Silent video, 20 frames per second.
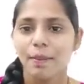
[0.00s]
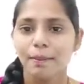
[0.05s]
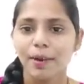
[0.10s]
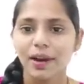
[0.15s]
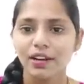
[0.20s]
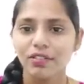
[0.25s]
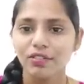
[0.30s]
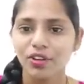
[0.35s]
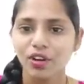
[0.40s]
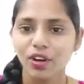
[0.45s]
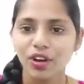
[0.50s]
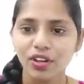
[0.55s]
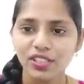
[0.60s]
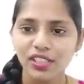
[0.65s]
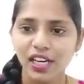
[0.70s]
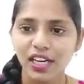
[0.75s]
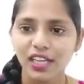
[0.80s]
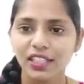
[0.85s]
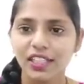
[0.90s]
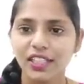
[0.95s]
but we are
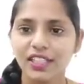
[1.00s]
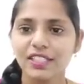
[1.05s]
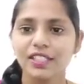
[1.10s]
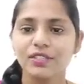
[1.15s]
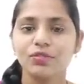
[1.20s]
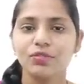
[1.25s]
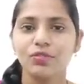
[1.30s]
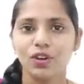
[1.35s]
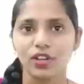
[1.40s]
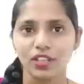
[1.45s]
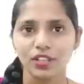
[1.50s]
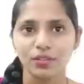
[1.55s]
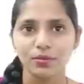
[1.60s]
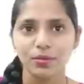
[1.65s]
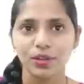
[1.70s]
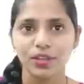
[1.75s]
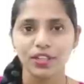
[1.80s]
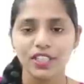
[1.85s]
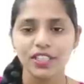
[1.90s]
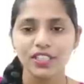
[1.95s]
selecting some water
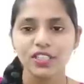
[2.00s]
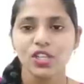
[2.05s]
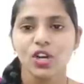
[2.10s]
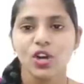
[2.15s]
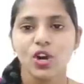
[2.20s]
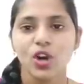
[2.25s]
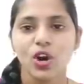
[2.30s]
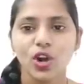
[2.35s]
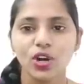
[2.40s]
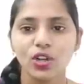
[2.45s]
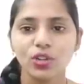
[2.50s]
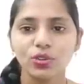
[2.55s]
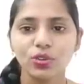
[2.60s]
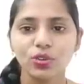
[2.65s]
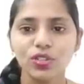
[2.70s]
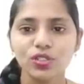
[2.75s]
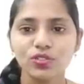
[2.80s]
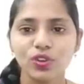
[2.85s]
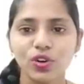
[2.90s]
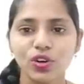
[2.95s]
bodies on
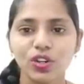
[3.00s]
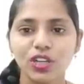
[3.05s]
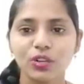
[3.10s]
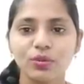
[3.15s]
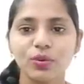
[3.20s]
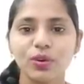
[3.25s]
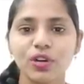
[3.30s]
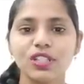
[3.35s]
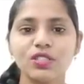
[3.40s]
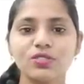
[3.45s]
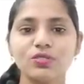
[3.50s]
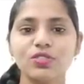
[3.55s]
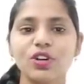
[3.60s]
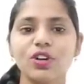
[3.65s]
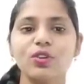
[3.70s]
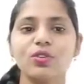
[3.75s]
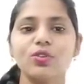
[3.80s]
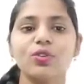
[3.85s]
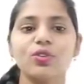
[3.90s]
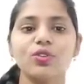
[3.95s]
those water bodies we
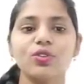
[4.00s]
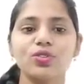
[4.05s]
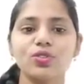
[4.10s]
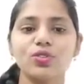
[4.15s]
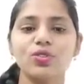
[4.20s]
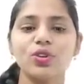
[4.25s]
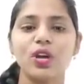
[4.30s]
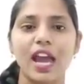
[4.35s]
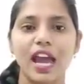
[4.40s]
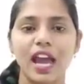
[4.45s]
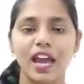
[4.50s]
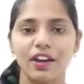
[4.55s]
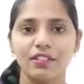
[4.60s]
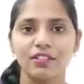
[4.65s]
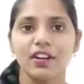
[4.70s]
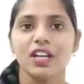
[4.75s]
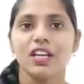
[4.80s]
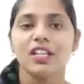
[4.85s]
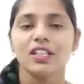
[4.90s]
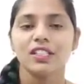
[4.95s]
are going to have